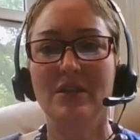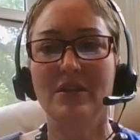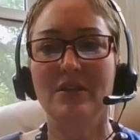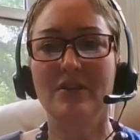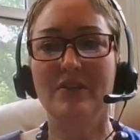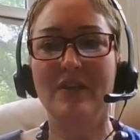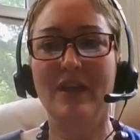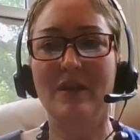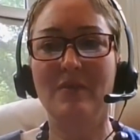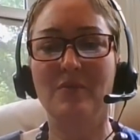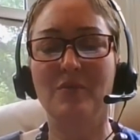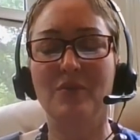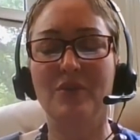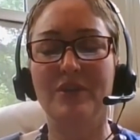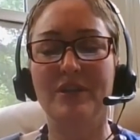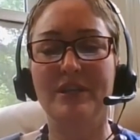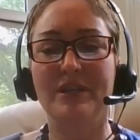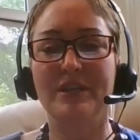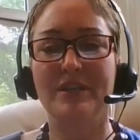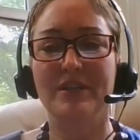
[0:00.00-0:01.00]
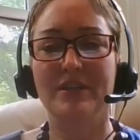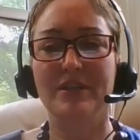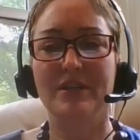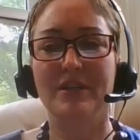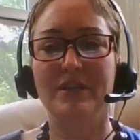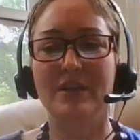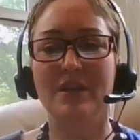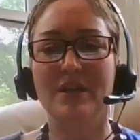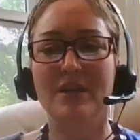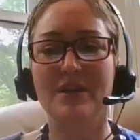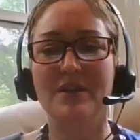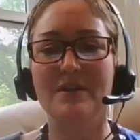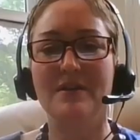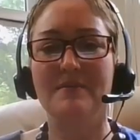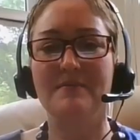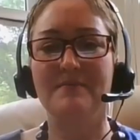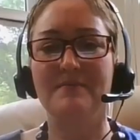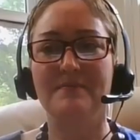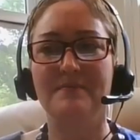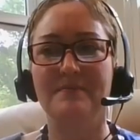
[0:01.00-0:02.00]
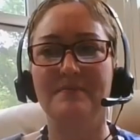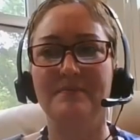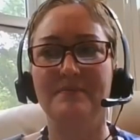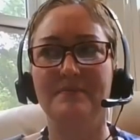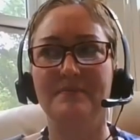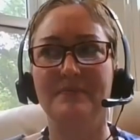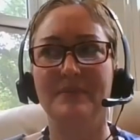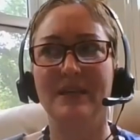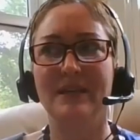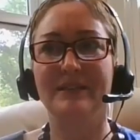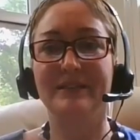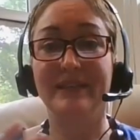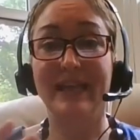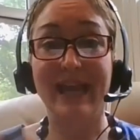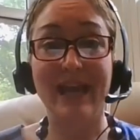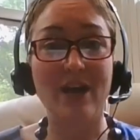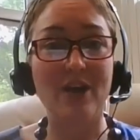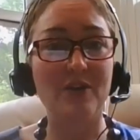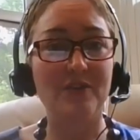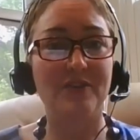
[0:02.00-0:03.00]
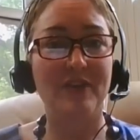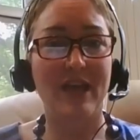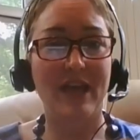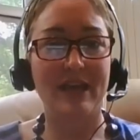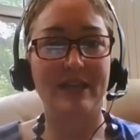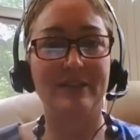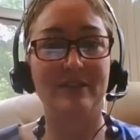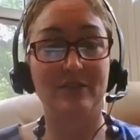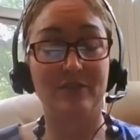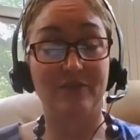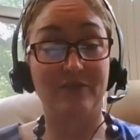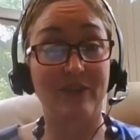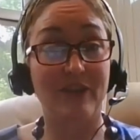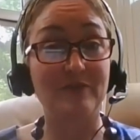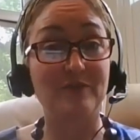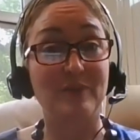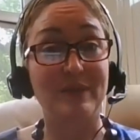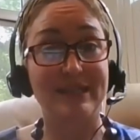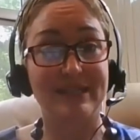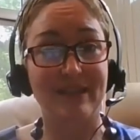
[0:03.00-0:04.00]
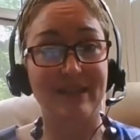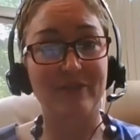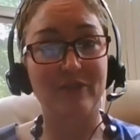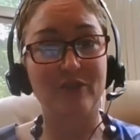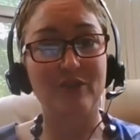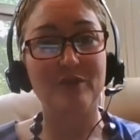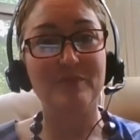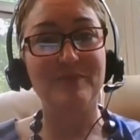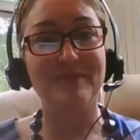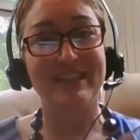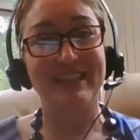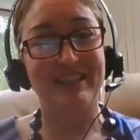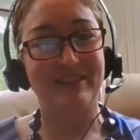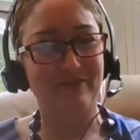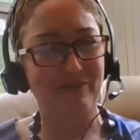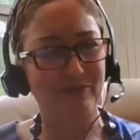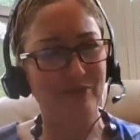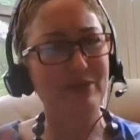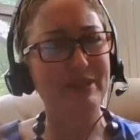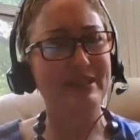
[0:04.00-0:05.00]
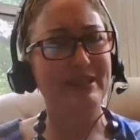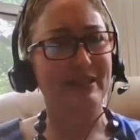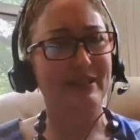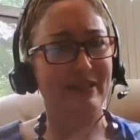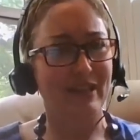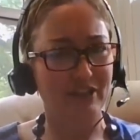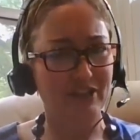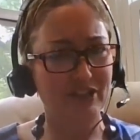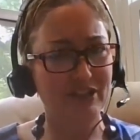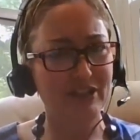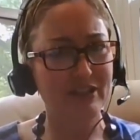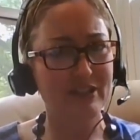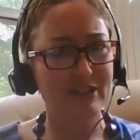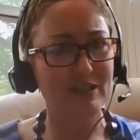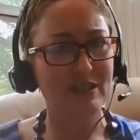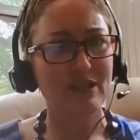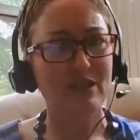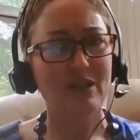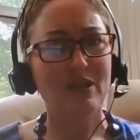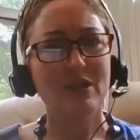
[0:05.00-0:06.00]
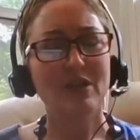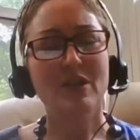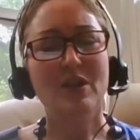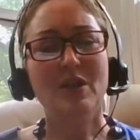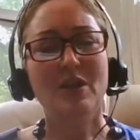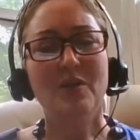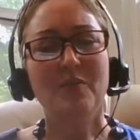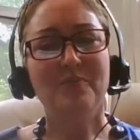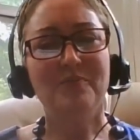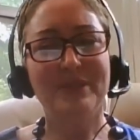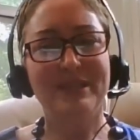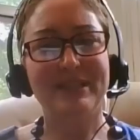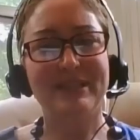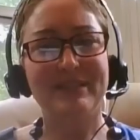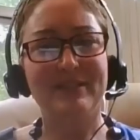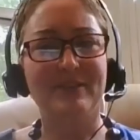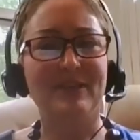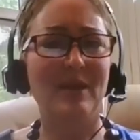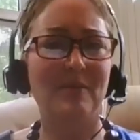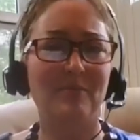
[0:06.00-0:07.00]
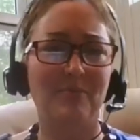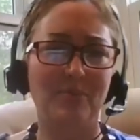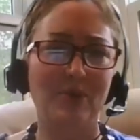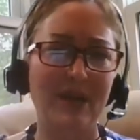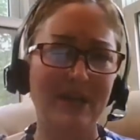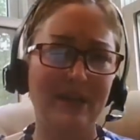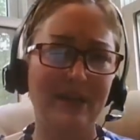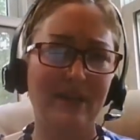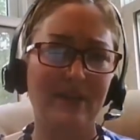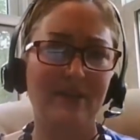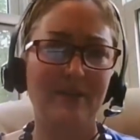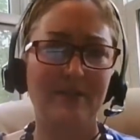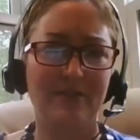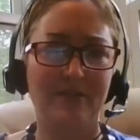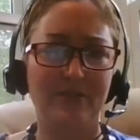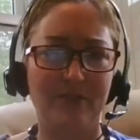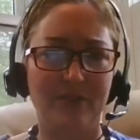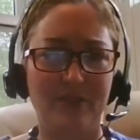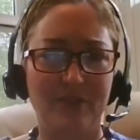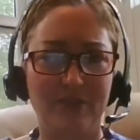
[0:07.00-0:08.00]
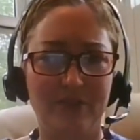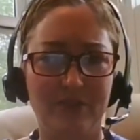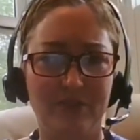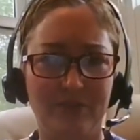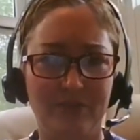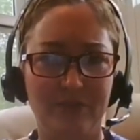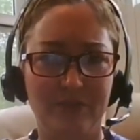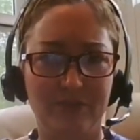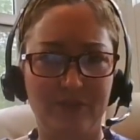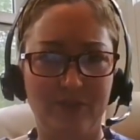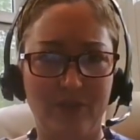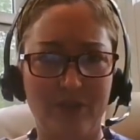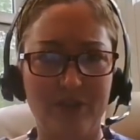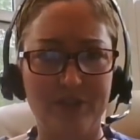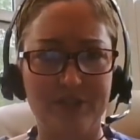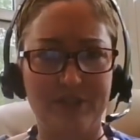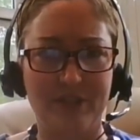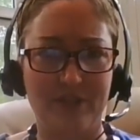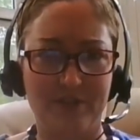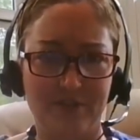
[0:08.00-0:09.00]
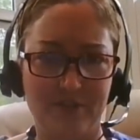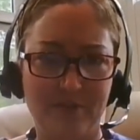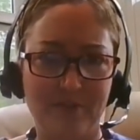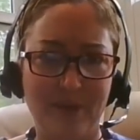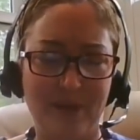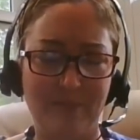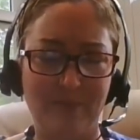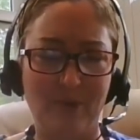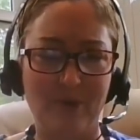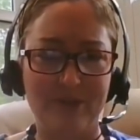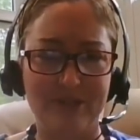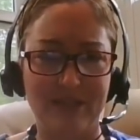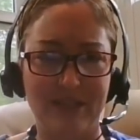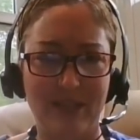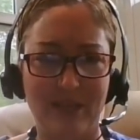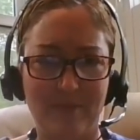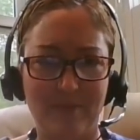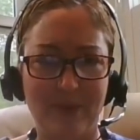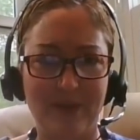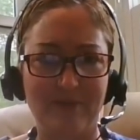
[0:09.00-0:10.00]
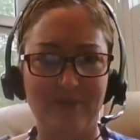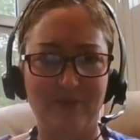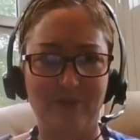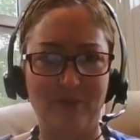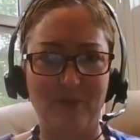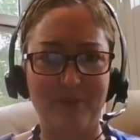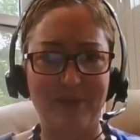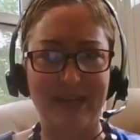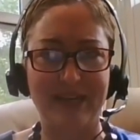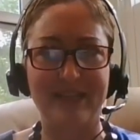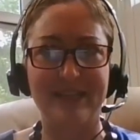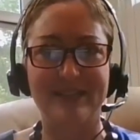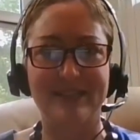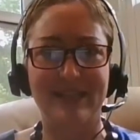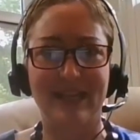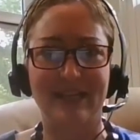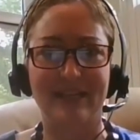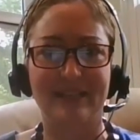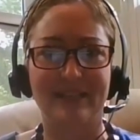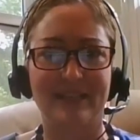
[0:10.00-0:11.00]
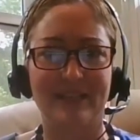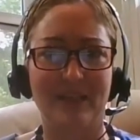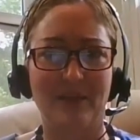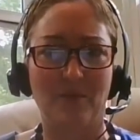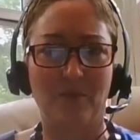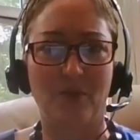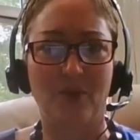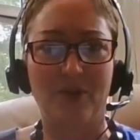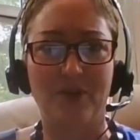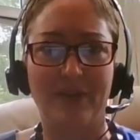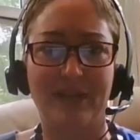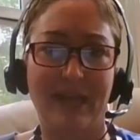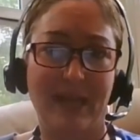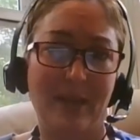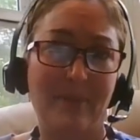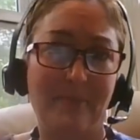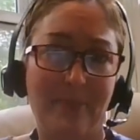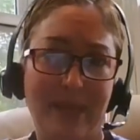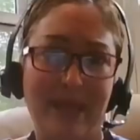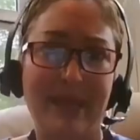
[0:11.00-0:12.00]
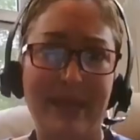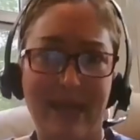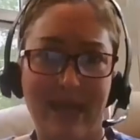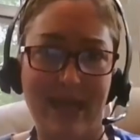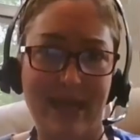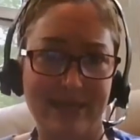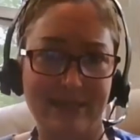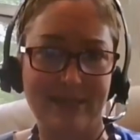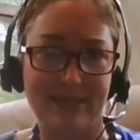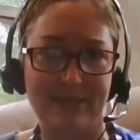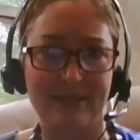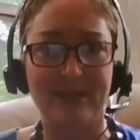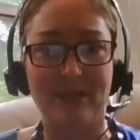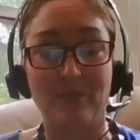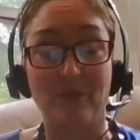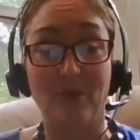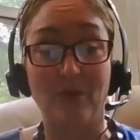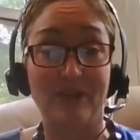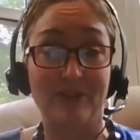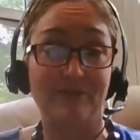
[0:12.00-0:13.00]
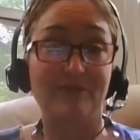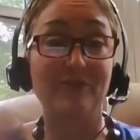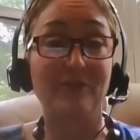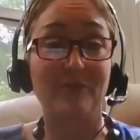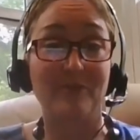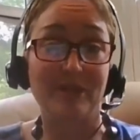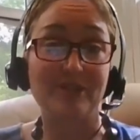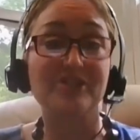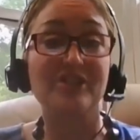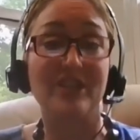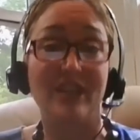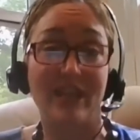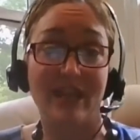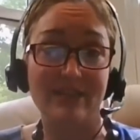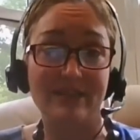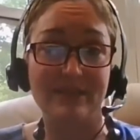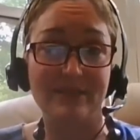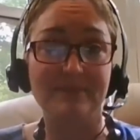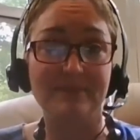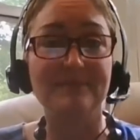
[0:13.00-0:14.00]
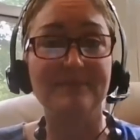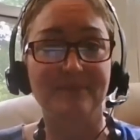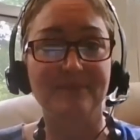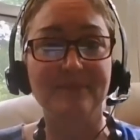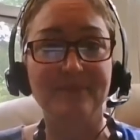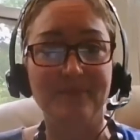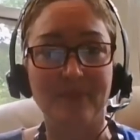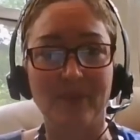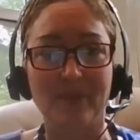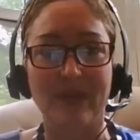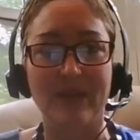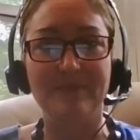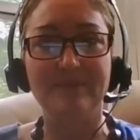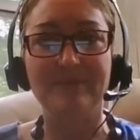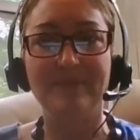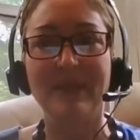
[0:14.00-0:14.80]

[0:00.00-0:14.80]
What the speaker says: that would allow that 527 group to influence elections, but still not break the laws under the Bipartisan Campaign Reform Act, because technically they weren't campaign ads, they were information ads. Okay.